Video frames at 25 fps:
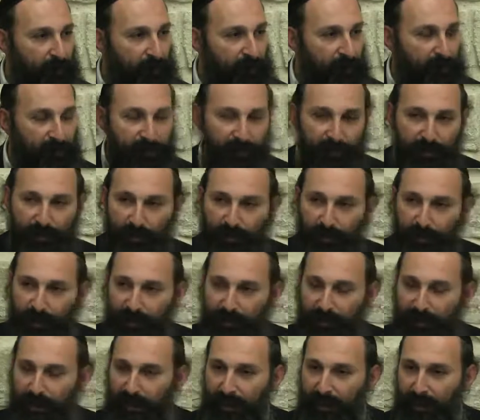If
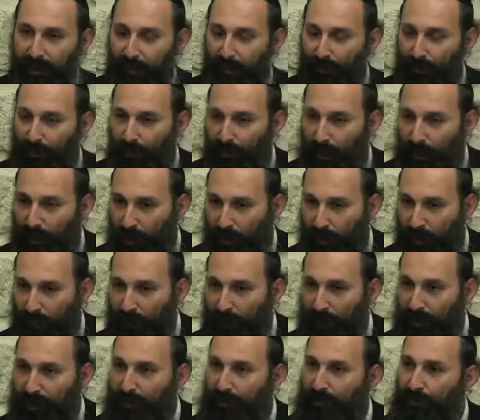it's taking you to a lower
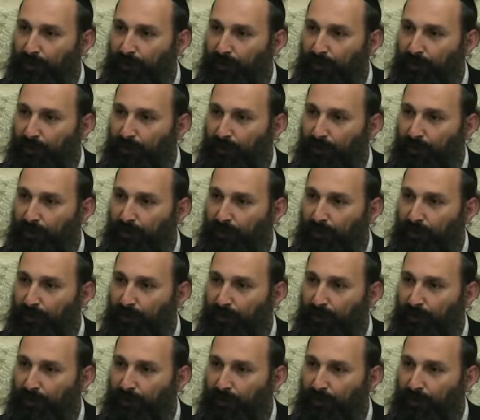place,